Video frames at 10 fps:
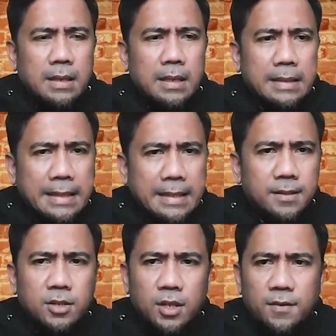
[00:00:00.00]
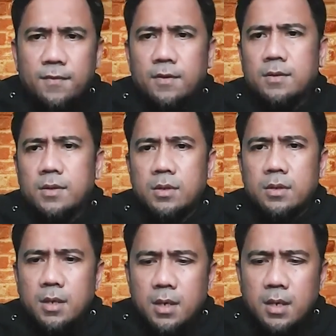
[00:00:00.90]
Elite defense.
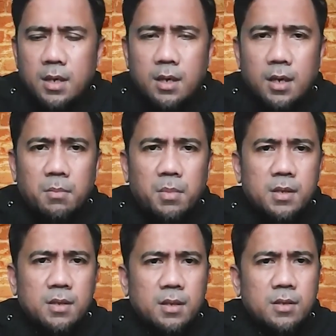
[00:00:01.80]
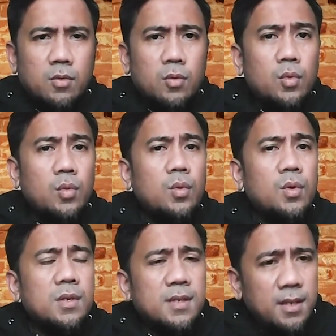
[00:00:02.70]
Knight b6.
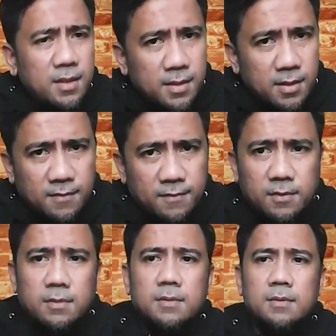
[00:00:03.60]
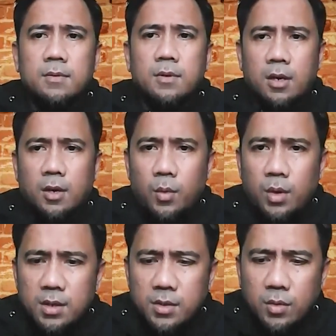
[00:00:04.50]
Rook c7. Okay,
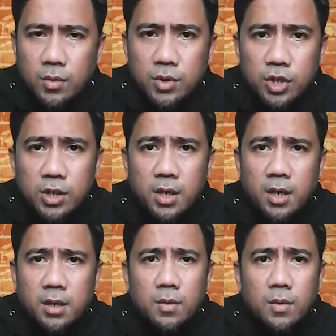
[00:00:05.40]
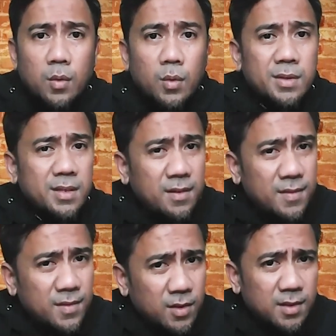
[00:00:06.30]
queen has to go g8. Rook
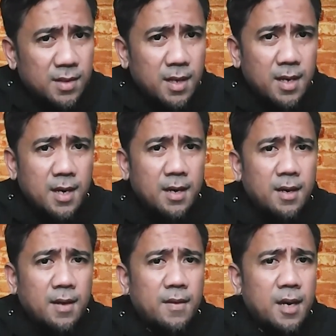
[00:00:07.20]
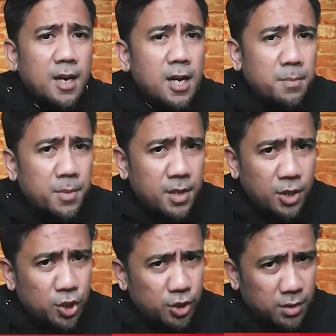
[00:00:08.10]
c6. The
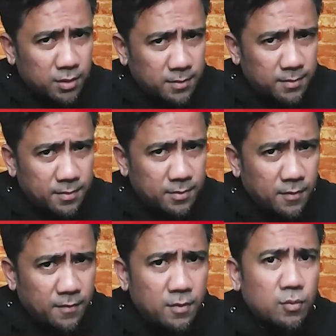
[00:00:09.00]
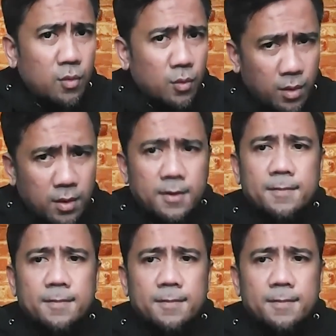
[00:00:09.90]
elimination of the rook.